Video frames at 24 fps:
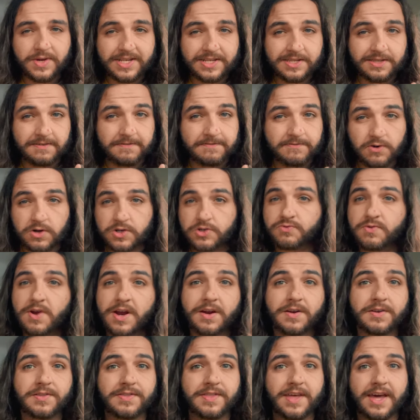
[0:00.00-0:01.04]
is the first
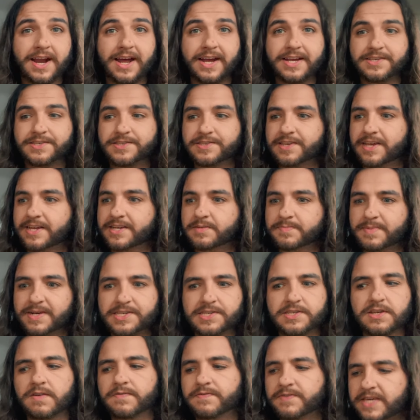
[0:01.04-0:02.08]
record that I said to
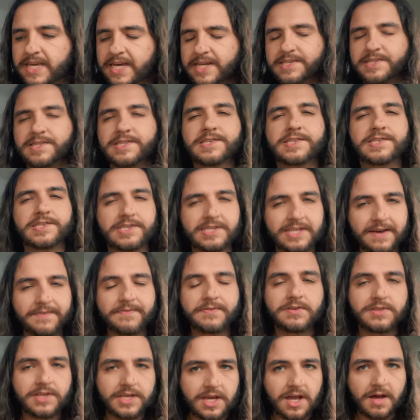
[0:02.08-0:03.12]
myself, yes, this is
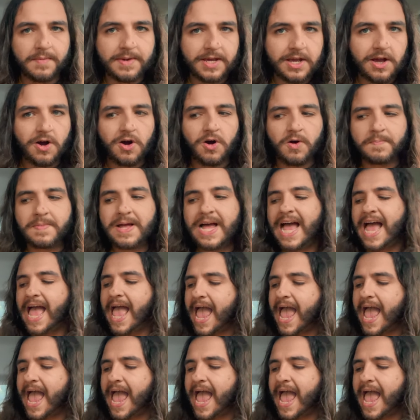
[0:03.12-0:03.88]
definitely coming home.